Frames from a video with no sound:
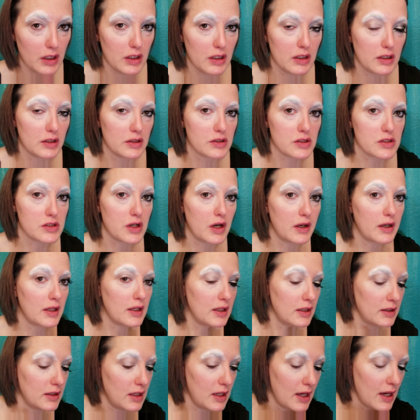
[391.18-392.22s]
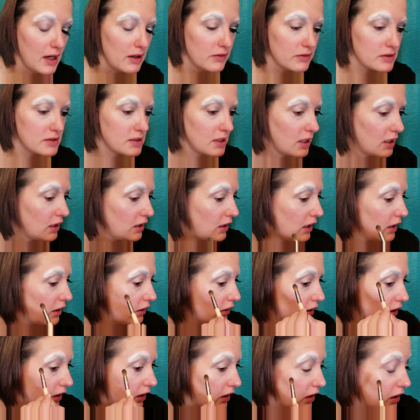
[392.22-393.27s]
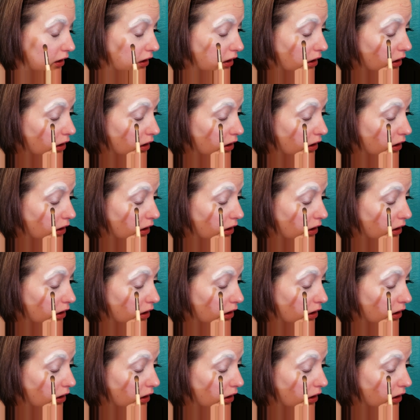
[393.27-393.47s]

And starting in the outside area,